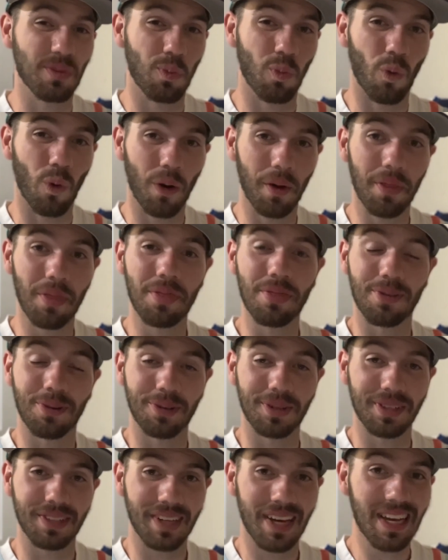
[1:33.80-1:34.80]

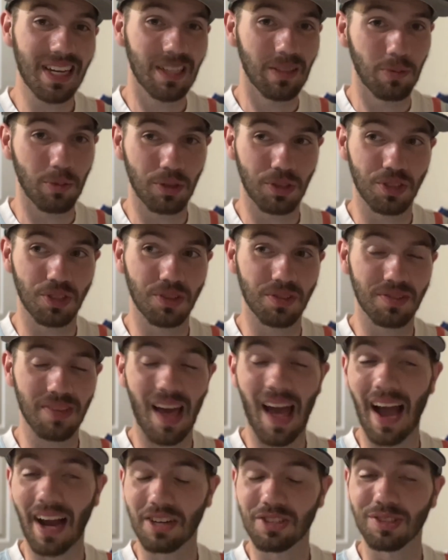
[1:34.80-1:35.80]
138, which is
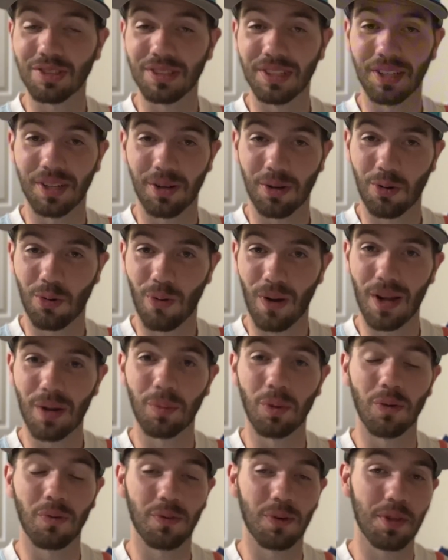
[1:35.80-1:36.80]
actually
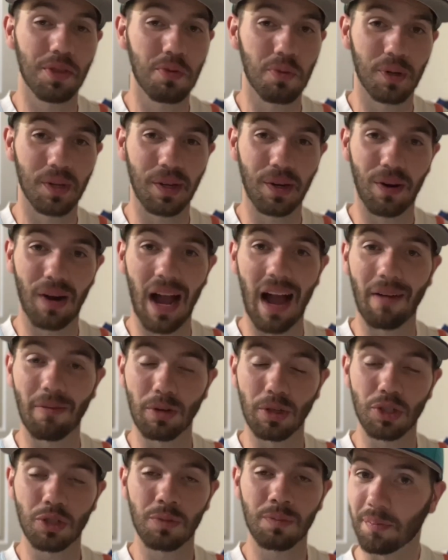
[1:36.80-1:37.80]
incredible for a 3-year
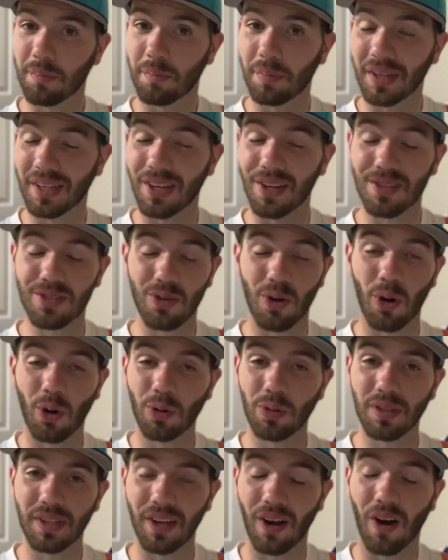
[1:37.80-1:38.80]
average, because
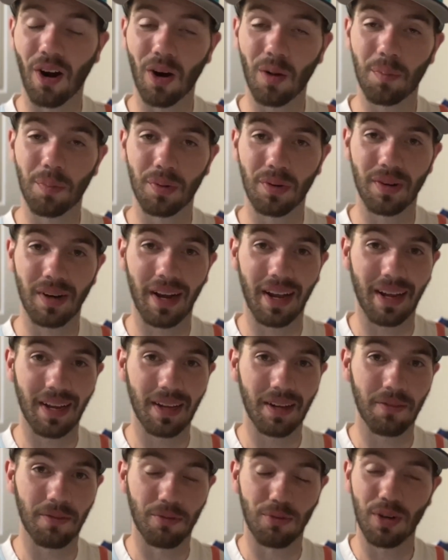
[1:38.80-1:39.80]
only Harper
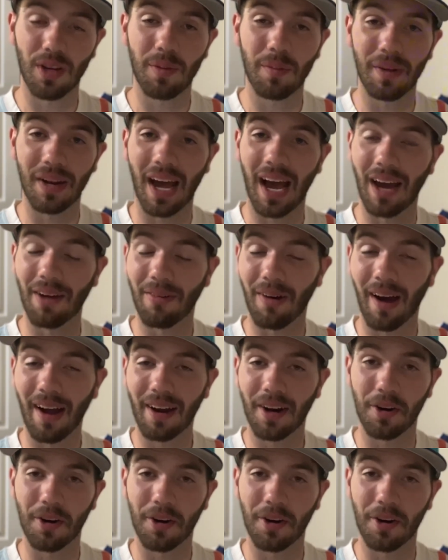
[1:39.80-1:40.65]
and Freeman have higher